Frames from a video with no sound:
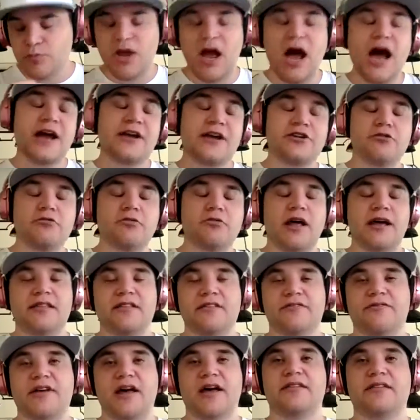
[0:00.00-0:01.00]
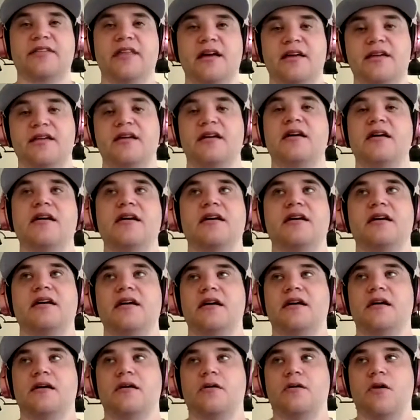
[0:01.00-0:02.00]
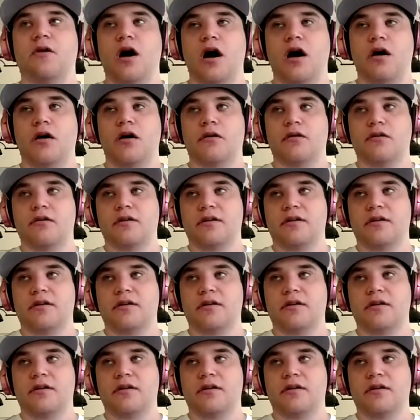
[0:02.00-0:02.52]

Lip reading: I do like the fact that uh,